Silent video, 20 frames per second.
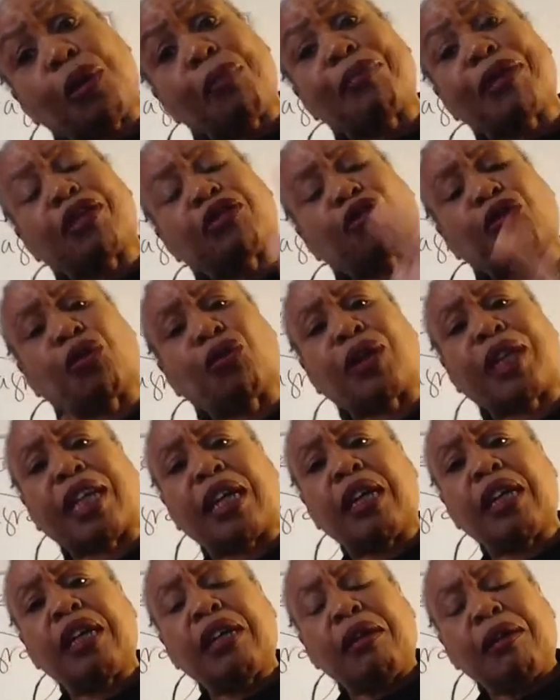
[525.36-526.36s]
or middle school
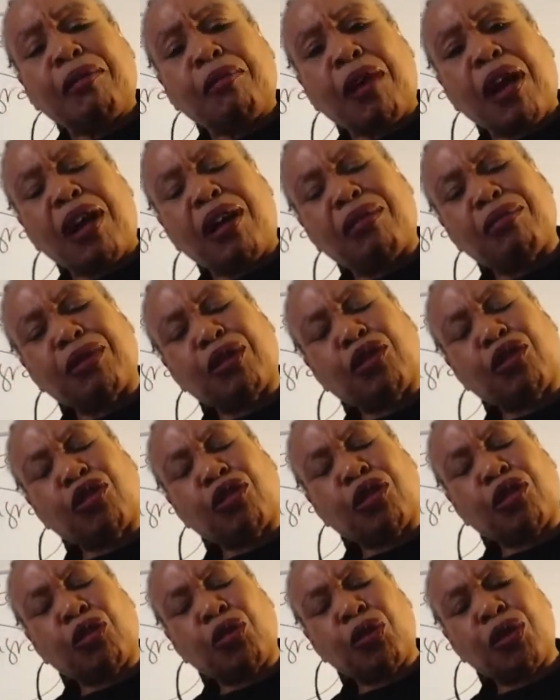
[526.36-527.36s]

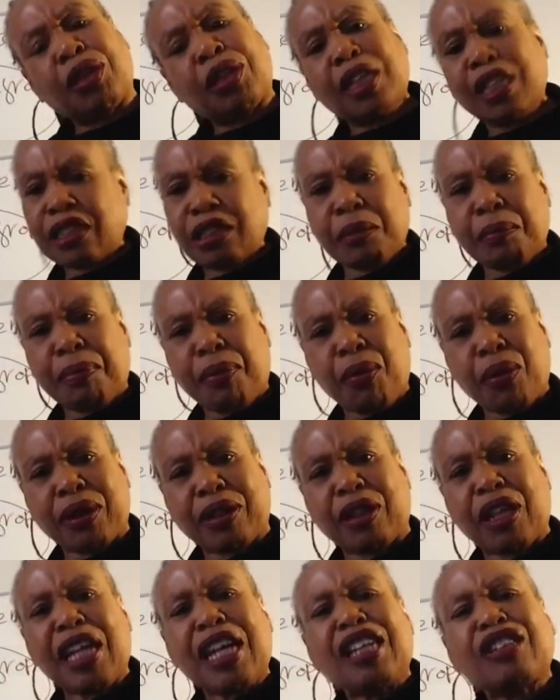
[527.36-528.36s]
student, it's
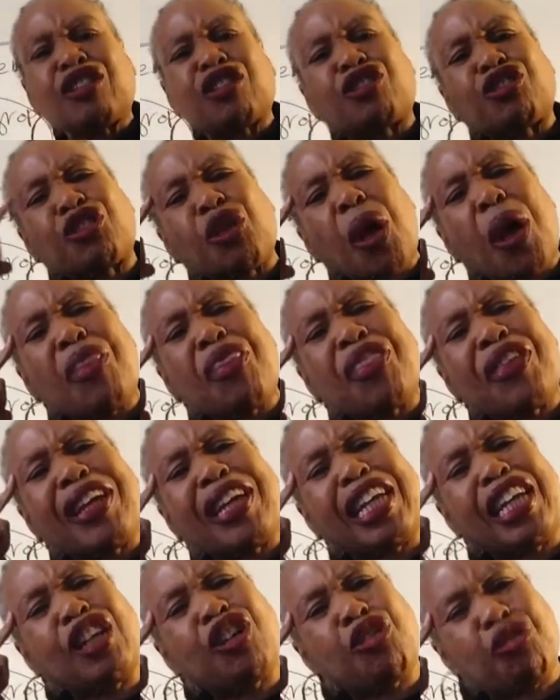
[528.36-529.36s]
important to start
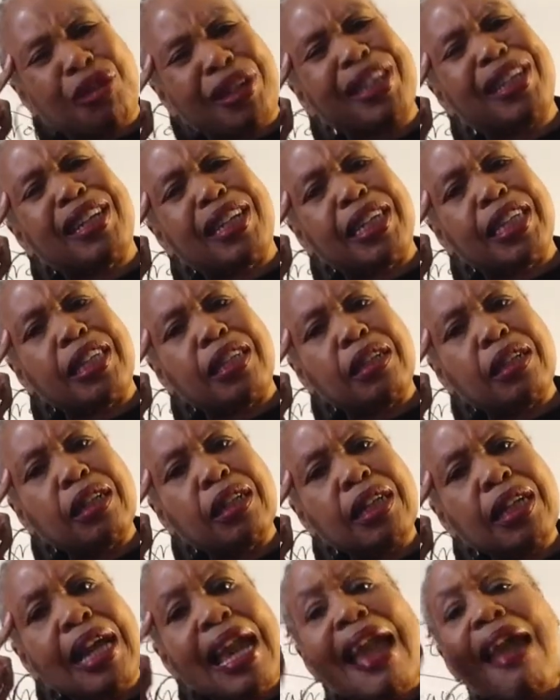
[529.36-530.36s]
thinking critically.
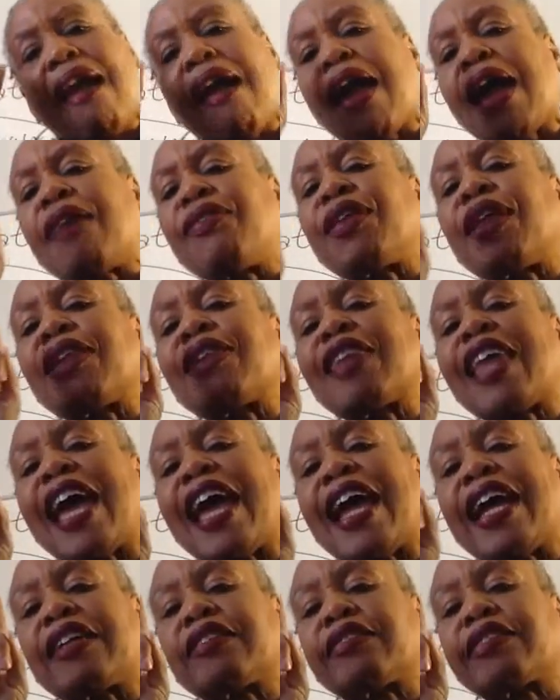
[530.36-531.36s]
And the
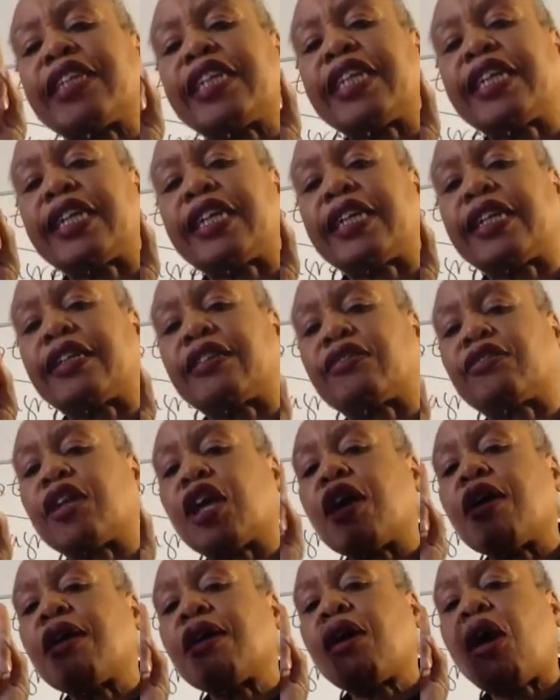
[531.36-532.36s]
last is
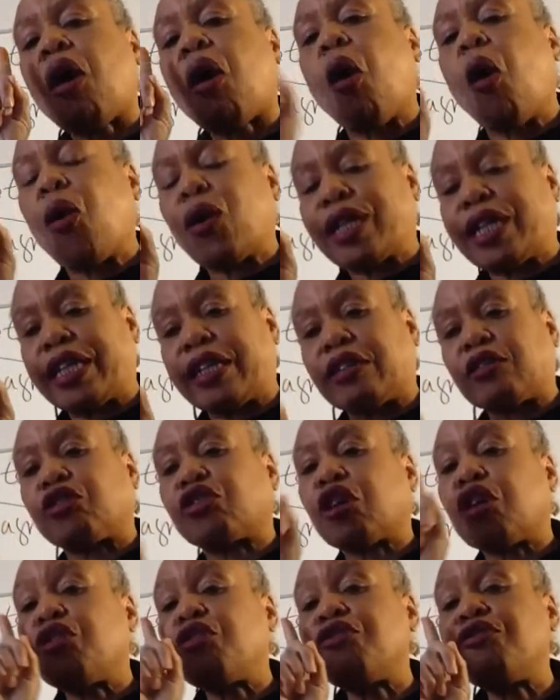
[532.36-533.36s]

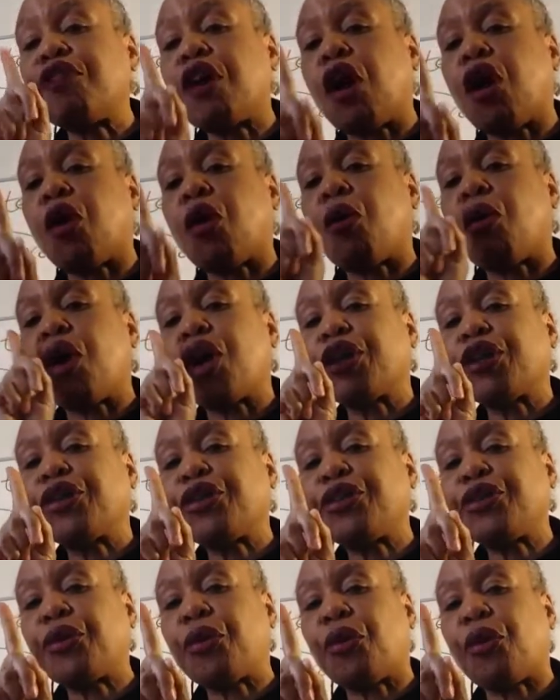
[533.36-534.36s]
audience. Know
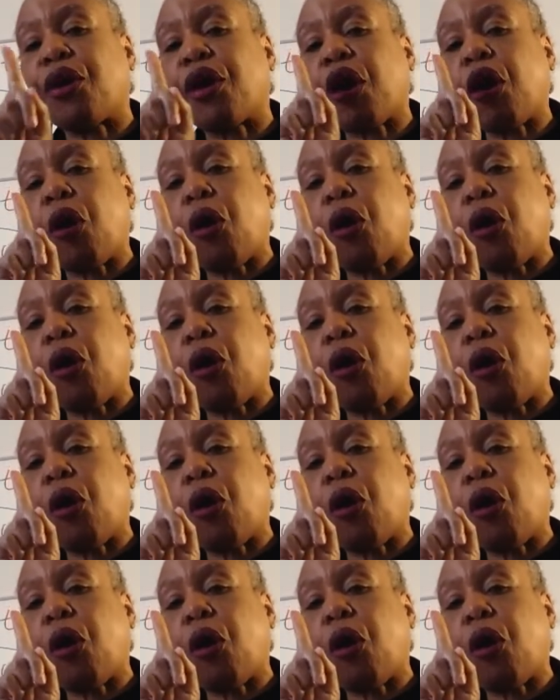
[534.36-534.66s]
your